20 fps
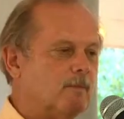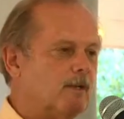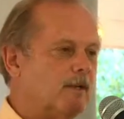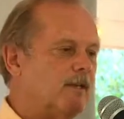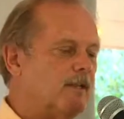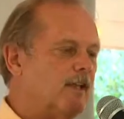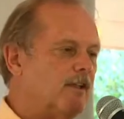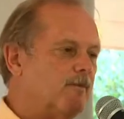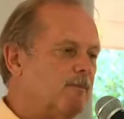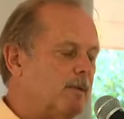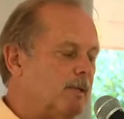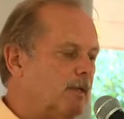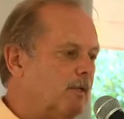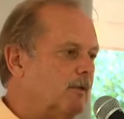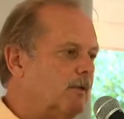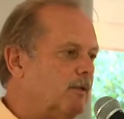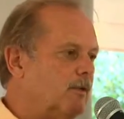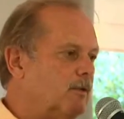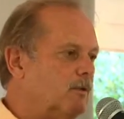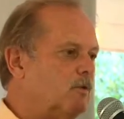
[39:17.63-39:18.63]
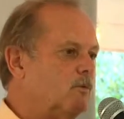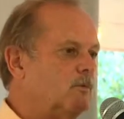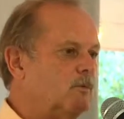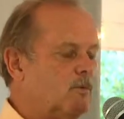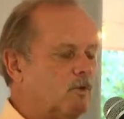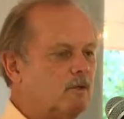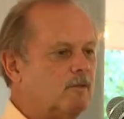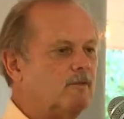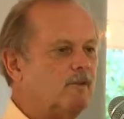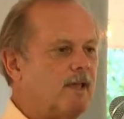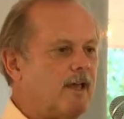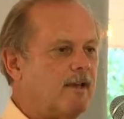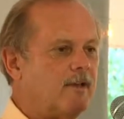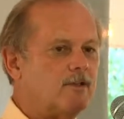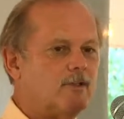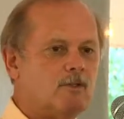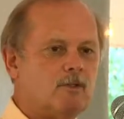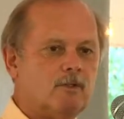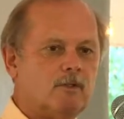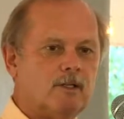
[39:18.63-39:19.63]
It gave me a little more
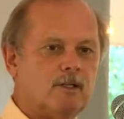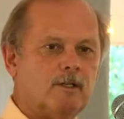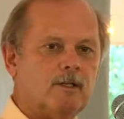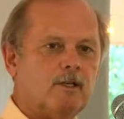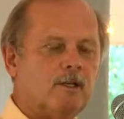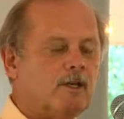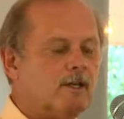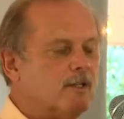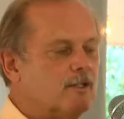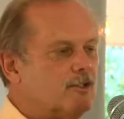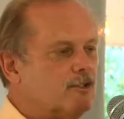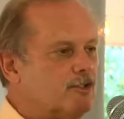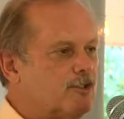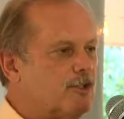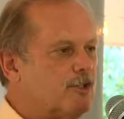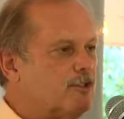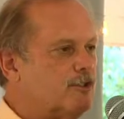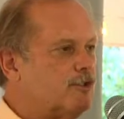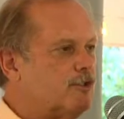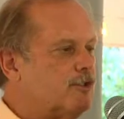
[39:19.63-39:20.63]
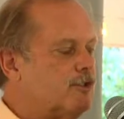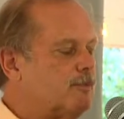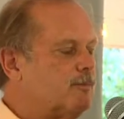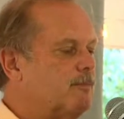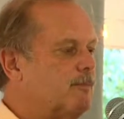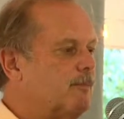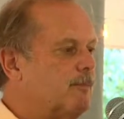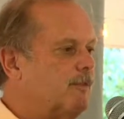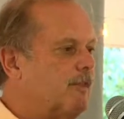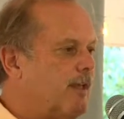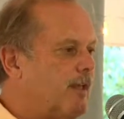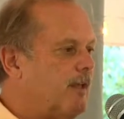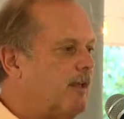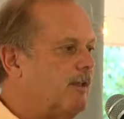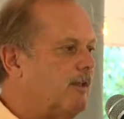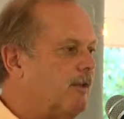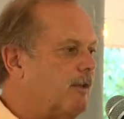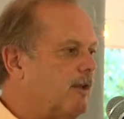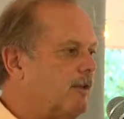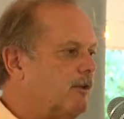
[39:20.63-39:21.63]
latitude, and since
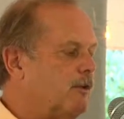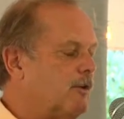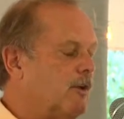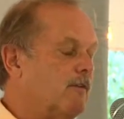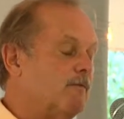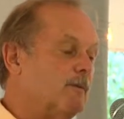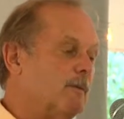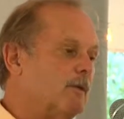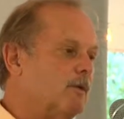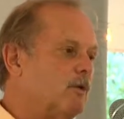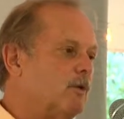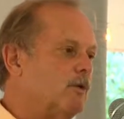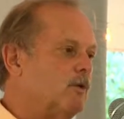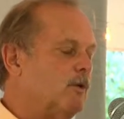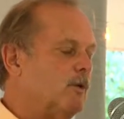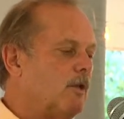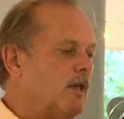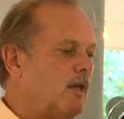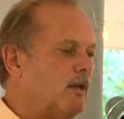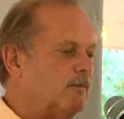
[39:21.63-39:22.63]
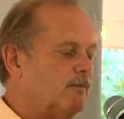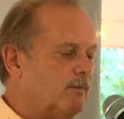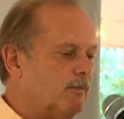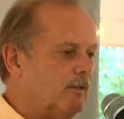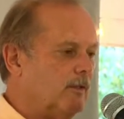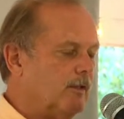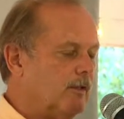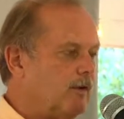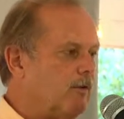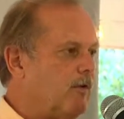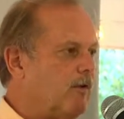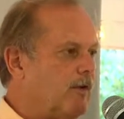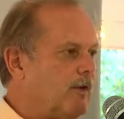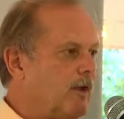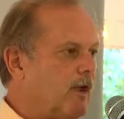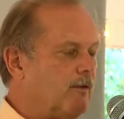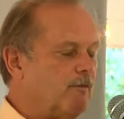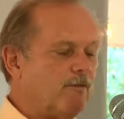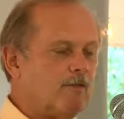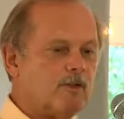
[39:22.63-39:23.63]
then, you know, I've been going to a lot of literary
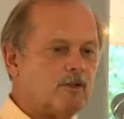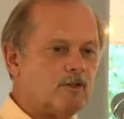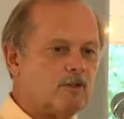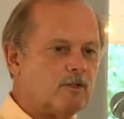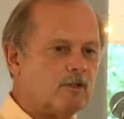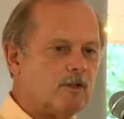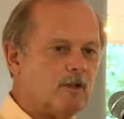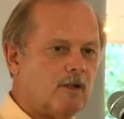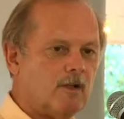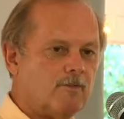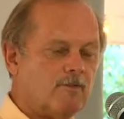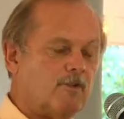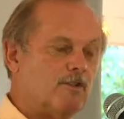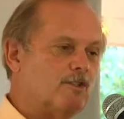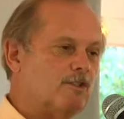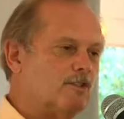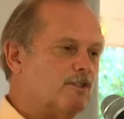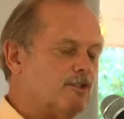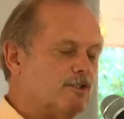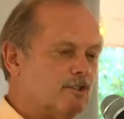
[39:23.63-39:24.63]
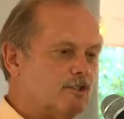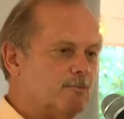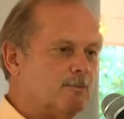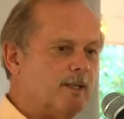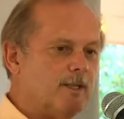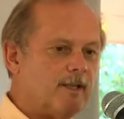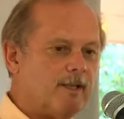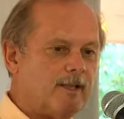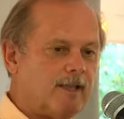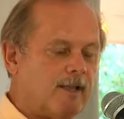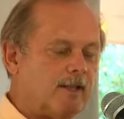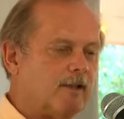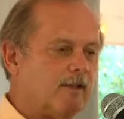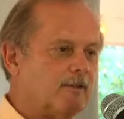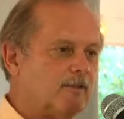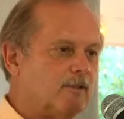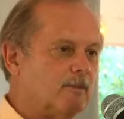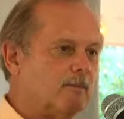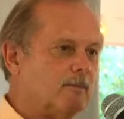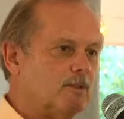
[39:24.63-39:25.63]
nonfiction conferences and speaking
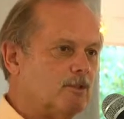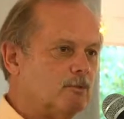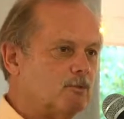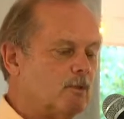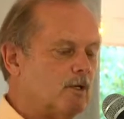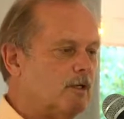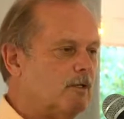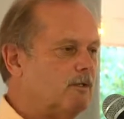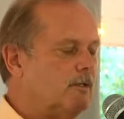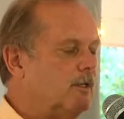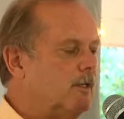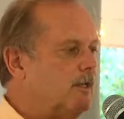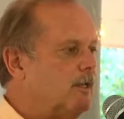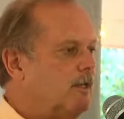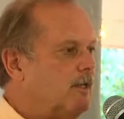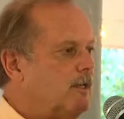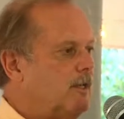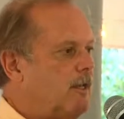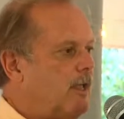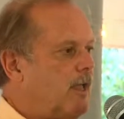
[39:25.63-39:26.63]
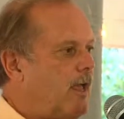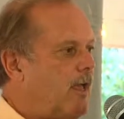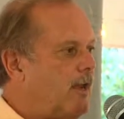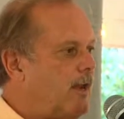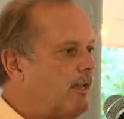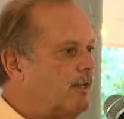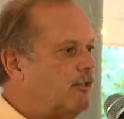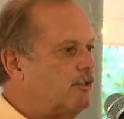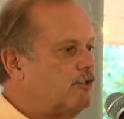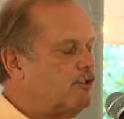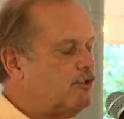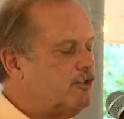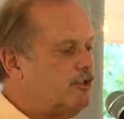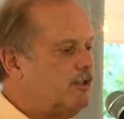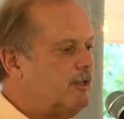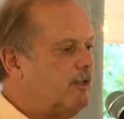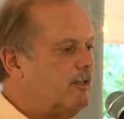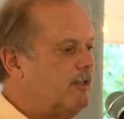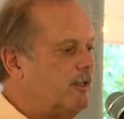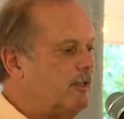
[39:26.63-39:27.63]
at them as well, and I could
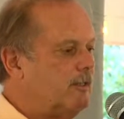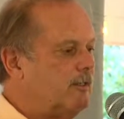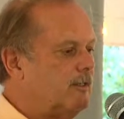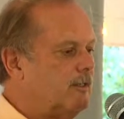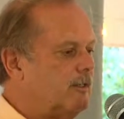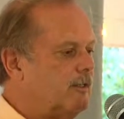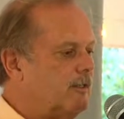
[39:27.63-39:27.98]
see that